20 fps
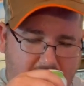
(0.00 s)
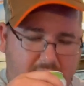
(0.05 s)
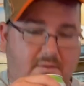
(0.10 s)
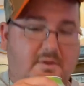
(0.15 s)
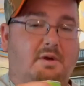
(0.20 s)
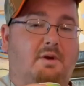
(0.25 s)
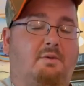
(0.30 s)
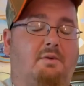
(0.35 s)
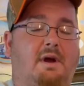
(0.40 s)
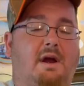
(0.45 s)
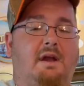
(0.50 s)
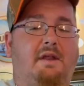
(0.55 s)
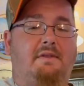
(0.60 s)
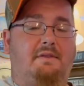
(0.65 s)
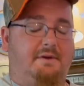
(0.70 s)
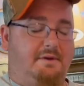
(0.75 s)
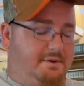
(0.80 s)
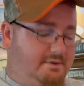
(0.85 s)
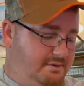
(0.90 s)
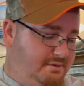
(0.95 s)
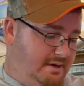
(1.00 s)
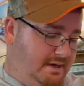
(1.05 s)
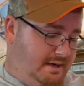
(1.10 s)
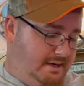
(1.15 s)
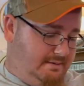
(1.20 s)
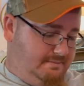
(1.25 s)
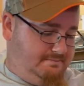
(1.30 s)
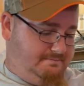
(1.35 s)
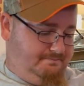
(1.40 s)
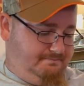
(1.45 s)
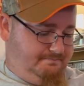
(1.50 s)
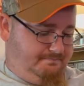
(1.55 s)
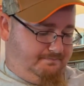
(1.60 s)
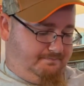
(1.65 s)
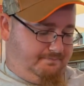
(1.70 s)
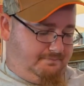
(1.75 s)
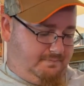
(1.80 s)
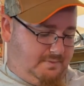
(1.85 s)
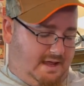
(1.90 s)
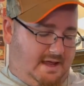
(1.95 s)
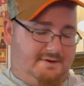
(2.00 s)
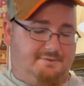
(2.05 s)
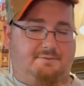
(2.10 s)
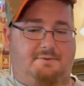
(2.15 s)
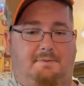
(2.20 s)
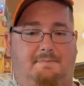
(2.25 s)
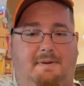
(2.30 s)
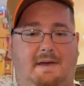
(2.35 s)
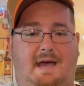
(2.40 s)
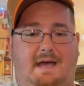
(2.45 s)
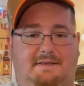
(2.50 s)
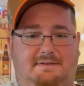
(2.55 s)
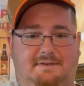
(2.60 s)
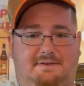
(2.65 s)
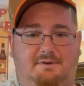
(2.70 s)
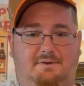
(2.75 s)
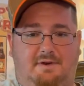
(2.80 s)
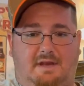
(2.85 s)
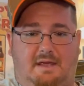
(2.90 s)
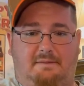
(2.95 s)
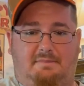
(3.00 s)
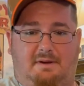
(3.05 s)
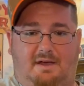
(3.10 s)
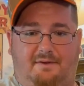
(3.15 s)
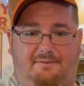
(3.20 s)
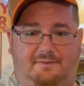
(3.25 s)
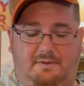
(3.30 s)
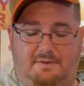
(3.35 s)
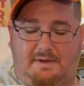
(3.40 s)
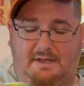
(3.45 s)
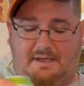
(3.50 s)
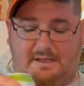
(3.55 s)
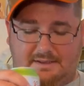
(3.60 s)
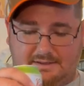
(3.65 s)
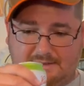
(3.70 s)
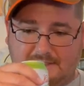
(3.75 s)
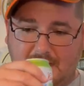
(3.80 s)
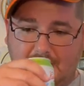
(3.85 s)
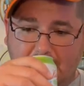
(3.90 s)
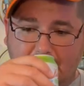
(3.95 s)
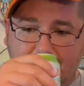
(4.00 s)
We are right on the due date. Actually, we're past the due date by a few days.